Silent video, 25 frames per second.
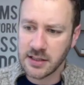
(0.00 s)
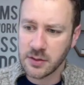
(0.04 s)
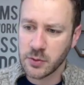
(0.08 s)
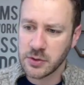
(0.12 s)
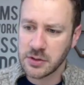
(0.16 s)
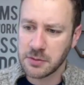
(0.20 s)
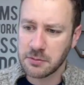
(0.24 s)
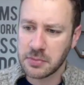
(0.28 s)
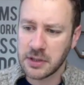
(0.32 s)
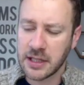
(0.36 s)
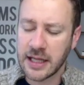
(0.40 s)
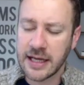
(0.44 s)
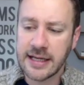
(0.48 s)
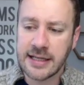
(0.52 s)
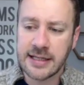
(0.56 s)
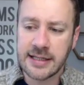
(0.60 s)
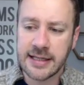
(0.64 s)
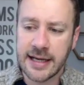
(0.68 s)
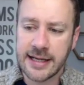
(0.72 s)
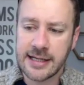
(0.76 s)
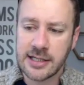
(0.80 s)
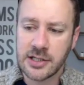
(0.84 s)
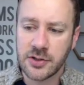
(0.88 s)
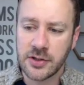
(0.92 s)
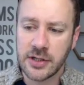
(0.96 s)
It was a blind
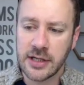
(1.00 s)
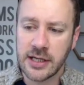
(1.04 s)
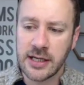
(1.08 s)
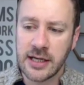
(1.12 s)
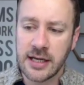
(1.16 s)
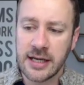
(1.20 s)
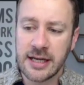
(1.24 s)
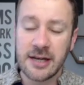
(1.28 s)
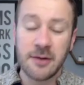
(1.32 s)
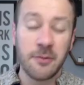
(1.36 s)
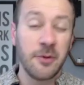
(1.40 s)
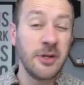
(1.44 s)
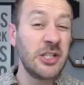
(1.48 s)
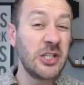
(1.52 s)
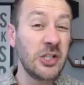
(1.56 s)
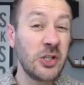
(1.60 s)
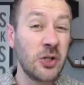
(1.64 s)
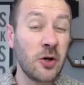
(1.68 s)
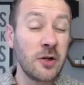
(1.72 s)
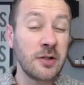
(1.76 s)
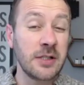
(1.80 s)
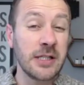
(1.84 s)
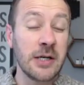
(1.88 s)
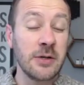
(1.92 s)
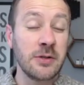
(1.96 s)
entry, which I
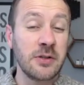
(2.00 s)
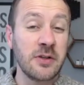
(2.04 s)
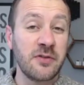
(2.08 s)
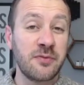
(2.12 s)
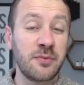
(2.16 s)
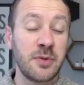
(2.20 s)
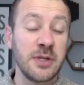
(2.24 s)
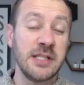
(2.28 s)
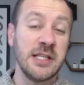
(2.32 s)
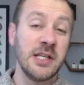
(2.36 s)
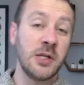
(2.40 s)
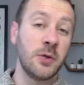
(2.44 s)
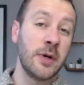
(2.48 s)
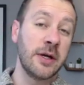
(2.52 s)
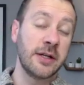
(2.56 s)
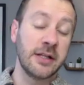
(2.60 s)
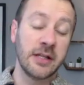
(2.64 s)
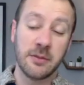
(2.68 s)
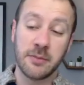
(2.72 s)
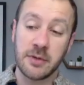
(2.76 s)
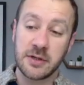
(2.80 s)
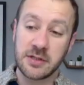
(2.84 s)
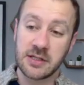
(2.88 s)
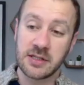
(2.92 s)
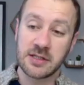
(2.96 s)
got out of pretty
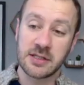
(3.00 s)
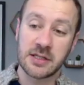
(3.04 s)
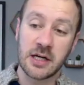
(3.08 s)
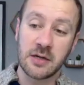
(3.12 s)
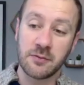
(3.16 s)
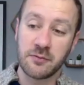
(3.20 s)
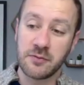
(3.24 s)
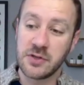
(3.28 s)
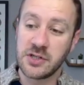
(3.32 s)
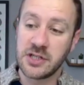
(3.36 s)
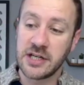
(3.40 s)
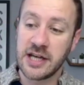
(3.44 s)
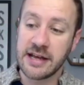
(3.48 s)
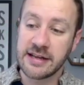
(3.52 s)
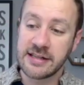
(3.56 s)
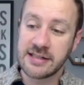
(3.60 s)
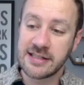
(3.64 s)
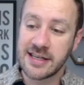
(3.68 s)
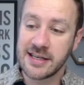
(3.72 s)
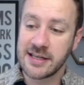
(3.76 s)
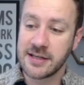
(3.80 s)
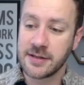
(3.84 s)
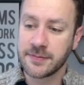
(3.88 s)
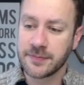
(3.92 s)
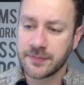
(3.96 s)
quickly because it started
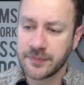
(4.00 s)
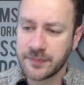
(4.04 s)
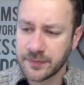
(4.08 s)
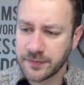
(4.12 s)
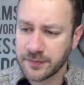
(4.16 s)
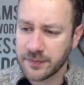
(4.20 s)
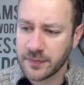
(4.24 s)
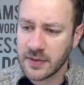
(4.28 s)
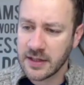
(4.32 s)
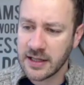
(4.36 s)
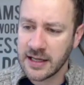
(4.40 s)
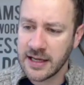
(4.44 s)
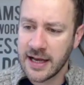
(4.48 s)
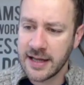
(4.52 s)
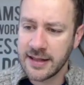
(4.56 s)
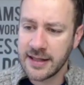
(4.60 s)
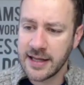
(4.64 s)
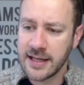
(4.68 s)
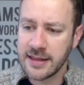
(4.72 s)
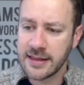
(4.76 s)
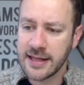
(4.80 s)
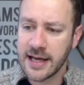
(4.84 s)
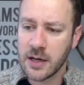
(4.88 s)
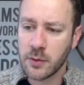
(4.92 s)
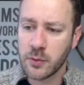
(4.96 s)
rejecting. And
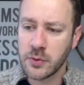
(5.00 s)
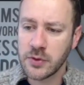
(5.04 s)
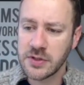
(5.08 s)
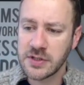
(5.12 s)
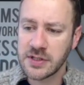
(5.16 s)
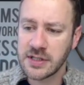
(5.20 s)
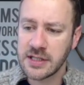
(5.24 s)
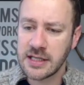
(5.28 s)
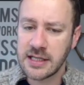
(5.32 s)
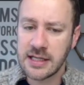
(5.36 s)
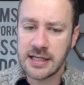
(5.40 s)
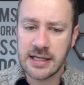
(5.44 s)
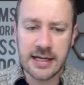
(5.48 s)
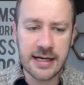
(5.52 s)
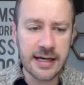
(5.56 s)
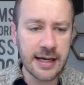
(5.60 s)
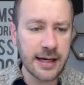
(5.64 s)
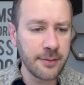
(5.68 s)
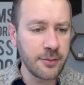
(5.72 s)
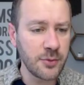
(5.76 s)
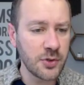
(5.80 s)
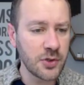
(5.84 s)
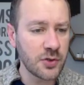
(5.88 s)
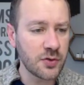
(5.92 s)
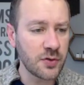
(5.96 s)
then that was the
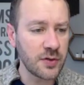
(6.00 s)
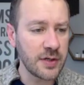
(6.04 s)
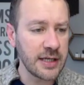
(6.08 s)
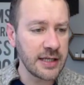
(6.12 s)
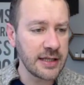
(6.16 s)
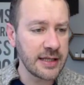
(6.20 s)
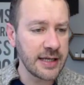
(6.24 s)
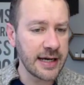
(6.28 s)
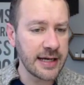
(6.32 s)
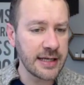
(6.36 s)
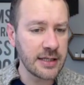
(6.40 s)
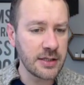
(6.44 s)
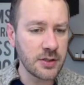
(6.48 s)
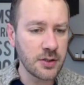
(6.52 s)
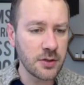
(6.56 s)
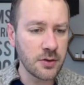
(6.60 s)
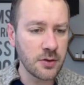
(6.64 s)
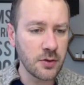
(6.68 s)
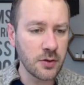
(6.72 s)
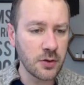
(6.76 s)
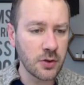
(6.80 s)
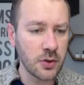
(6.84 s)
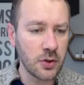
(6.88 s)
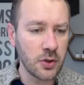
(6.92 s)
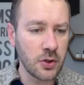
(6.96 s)
trade that I
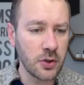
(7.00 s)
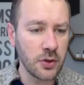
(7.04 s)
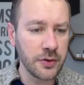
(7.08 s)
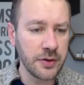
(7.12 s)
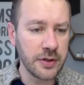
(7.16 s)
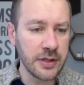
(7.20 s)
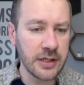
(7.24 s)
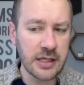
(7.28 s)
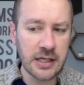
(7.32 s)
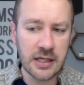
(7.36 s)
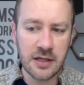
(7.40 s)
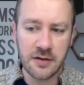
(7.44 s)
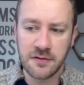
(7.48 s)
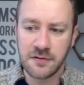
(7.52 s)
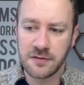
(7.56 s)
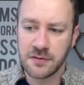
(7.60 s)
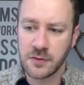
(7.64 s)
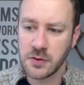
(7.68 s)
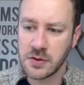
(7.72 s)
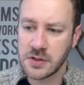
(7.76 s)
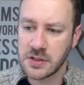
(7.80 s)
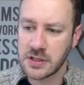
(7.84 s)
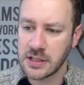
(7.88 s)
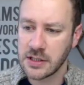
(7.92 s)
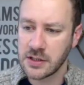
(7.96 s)
took on the
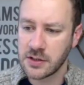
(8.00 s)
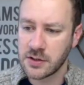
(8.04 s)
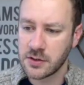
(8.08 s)
FTSE.